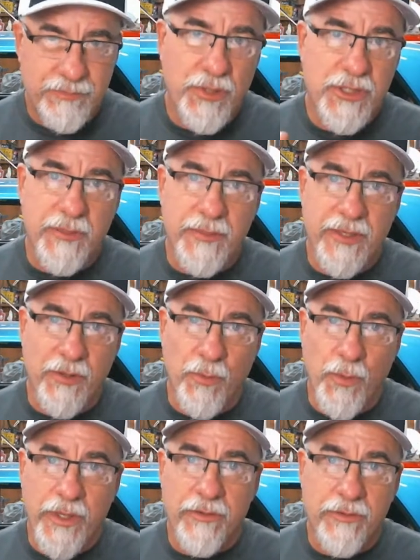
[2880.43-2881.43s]
push them into the
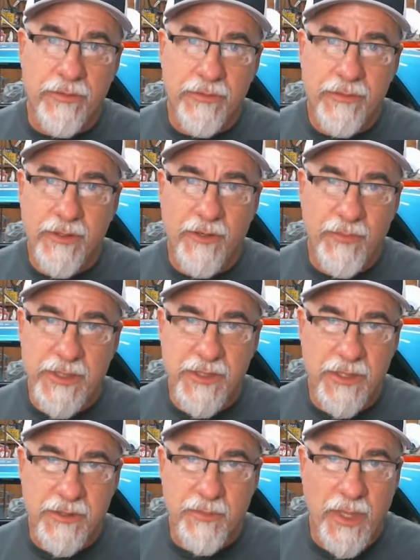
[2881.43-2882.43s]
wheel of my
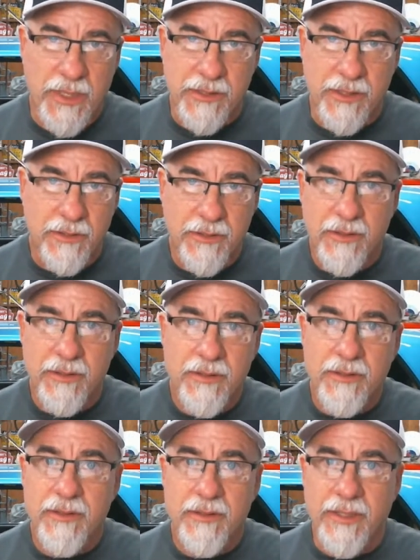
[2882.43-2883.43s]
son's Mazda.
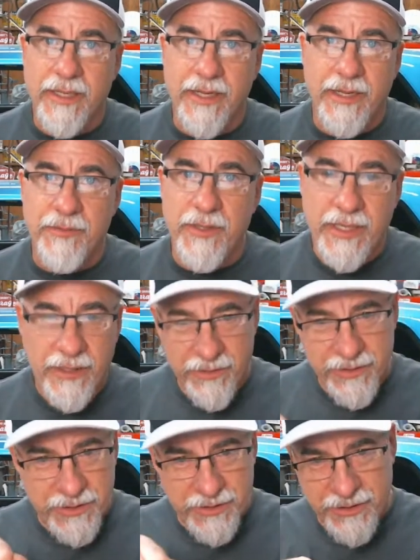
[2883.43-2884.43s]
Like
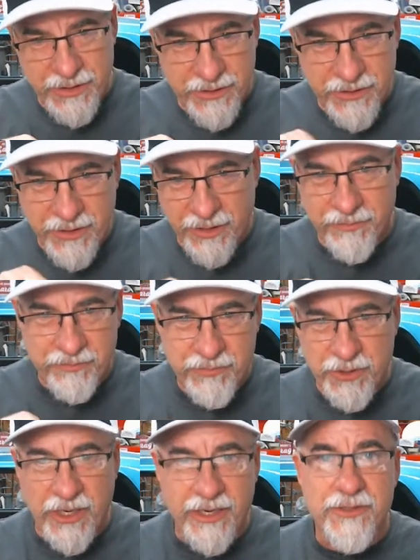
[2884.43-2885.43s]
he's just like
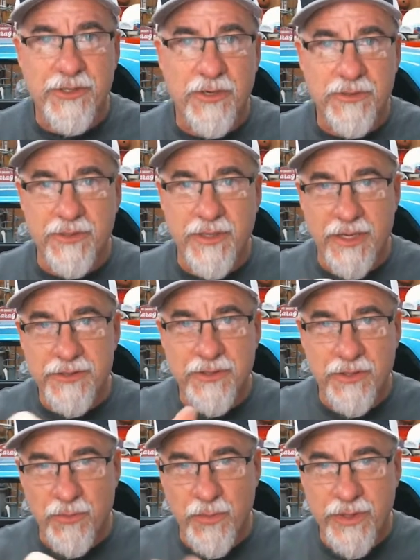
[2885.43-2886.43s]
trying to turn the
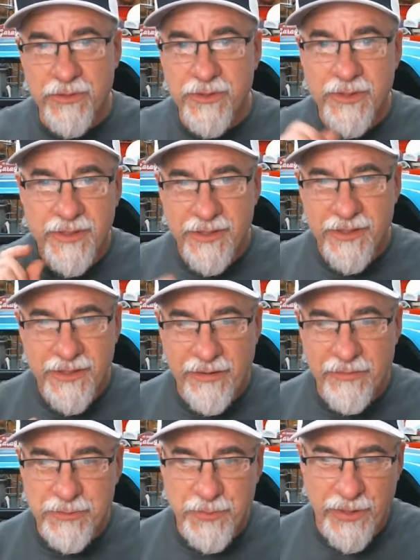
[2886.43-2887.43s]
nuts on the wheel.
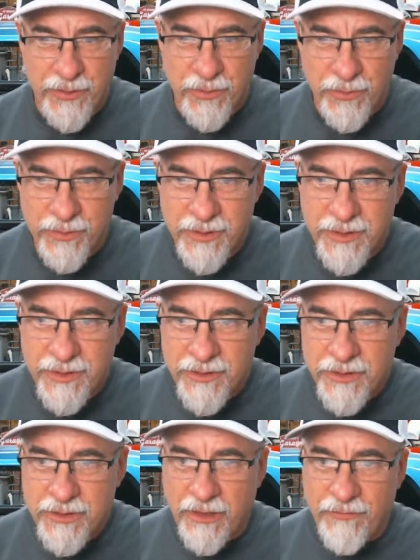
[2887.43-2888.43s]
That was pretty cool.
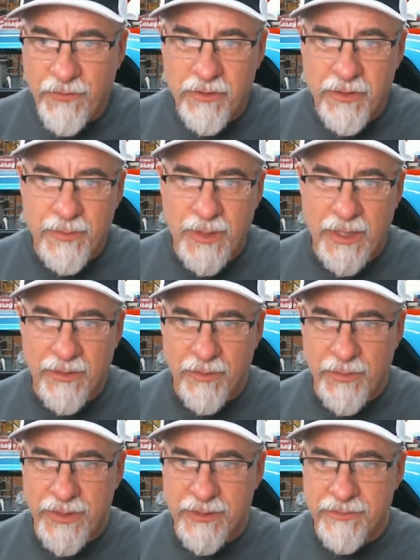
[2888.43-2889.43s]
So I followed him around a
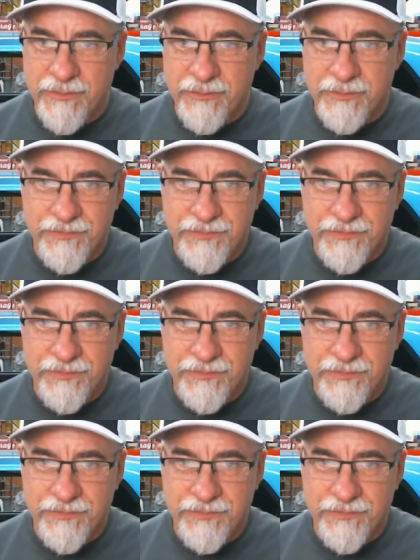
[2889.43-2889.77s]
little bit